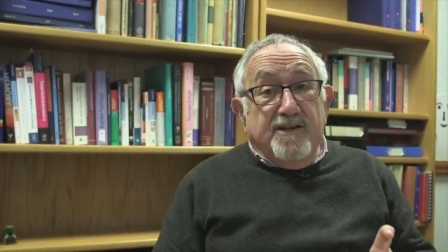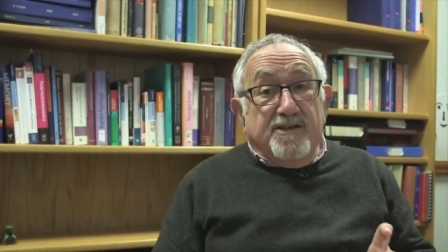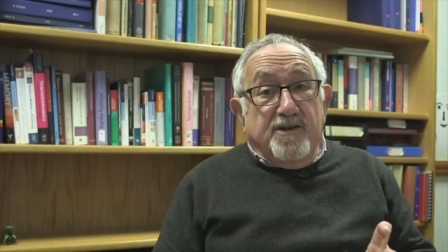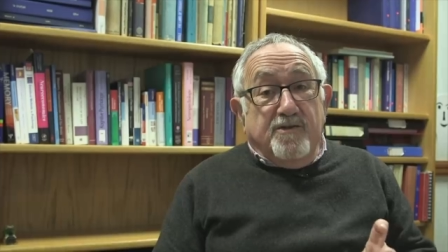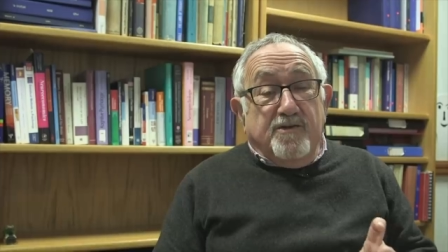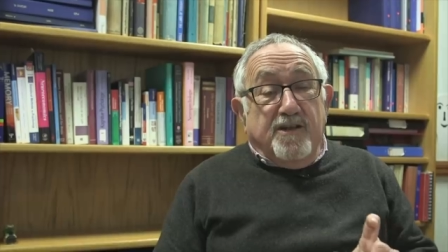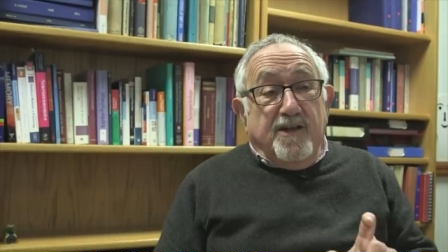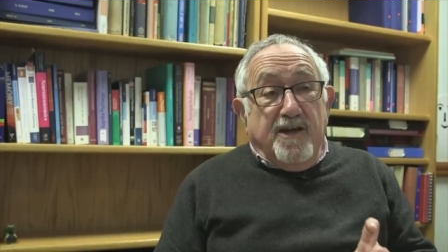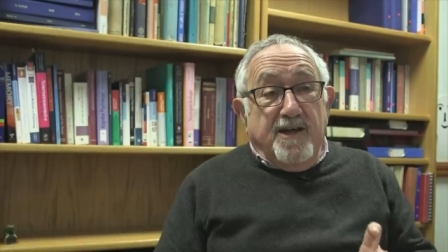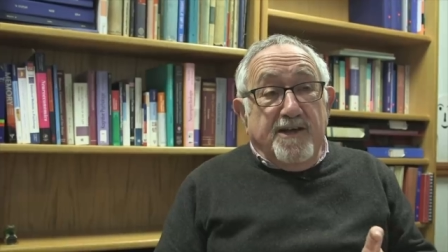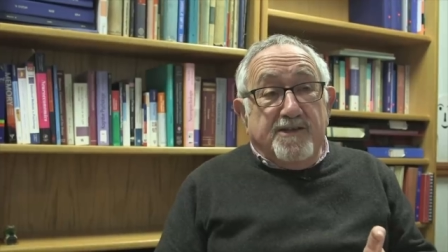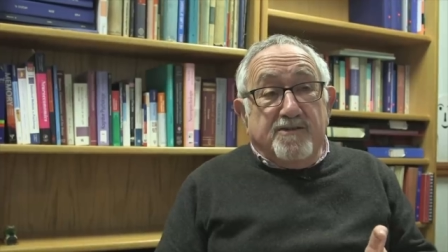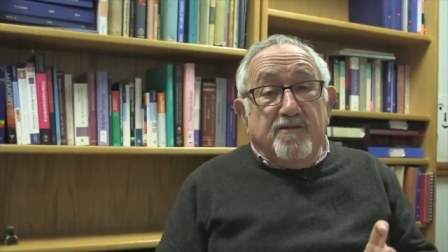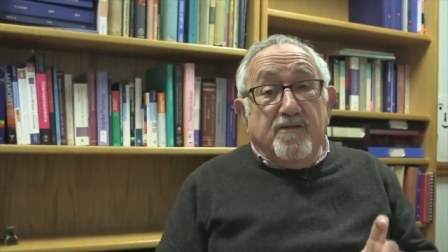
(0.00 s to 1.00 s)
So the
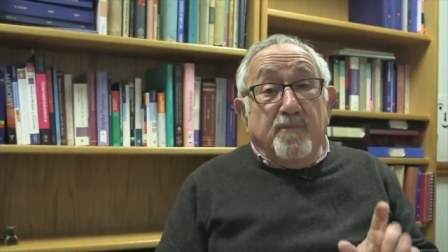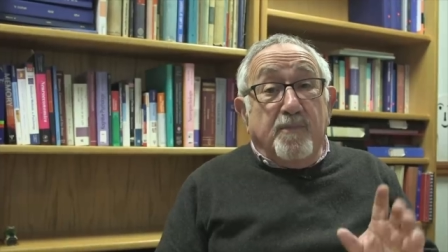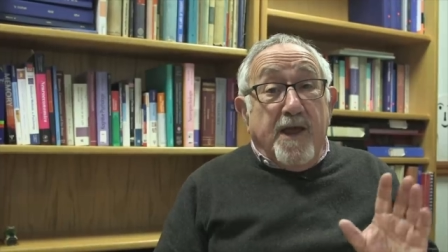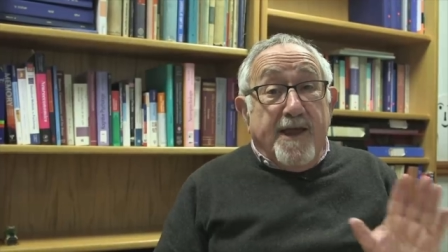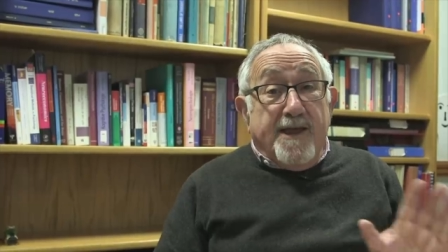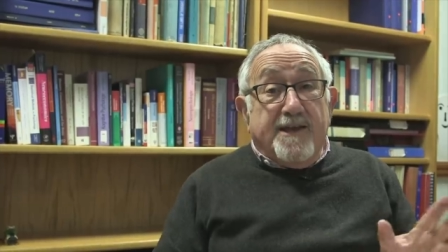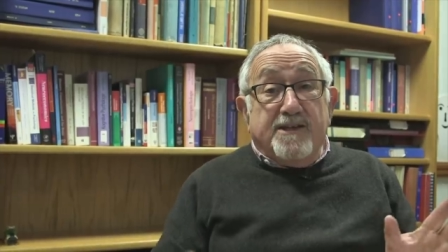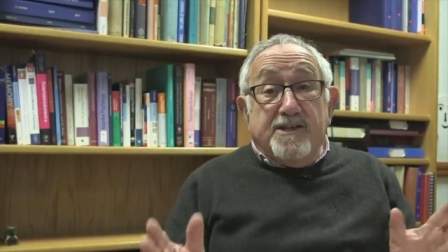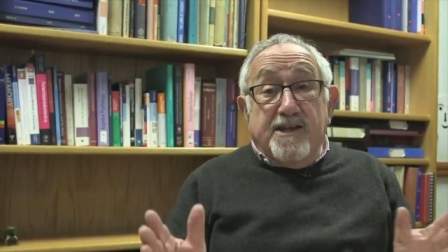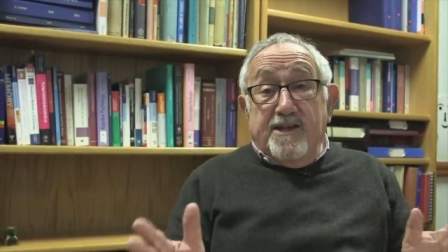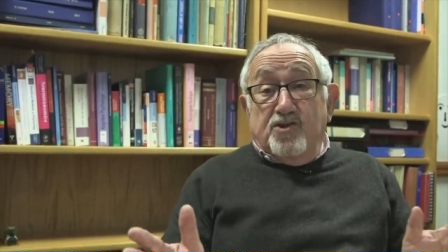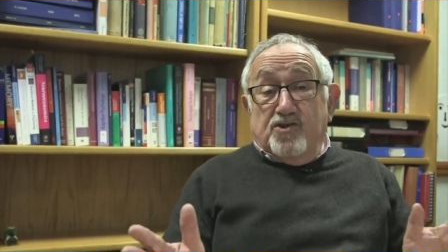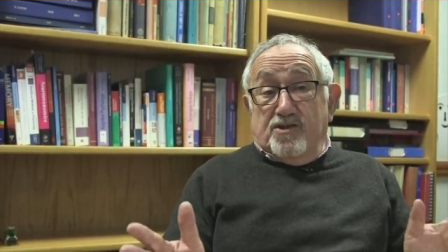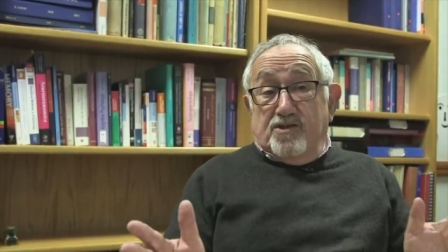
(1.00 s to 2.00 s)
lions are paying
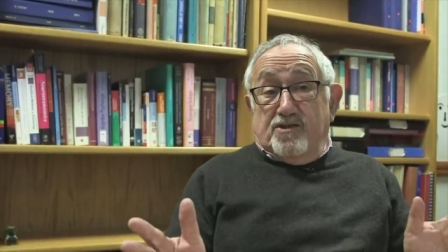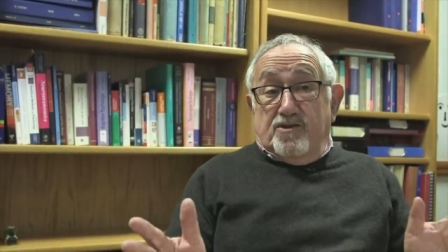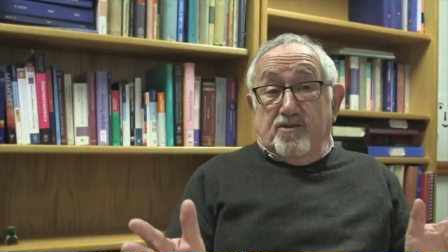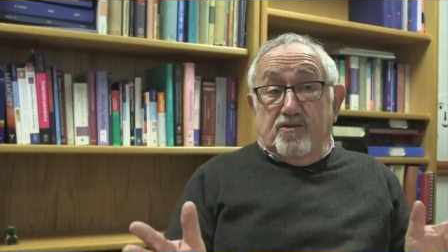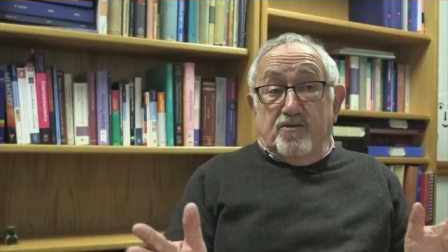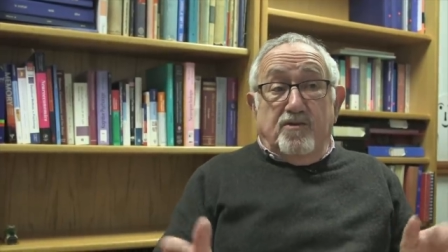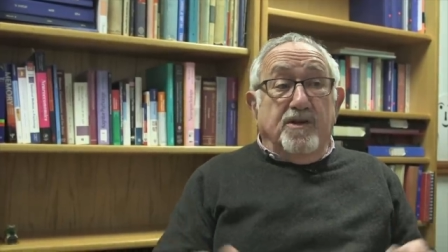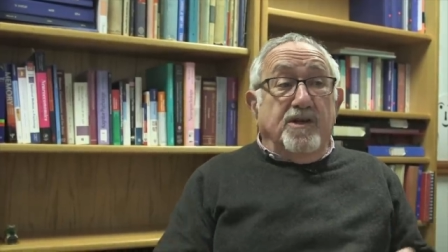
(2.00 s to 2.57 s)
attention to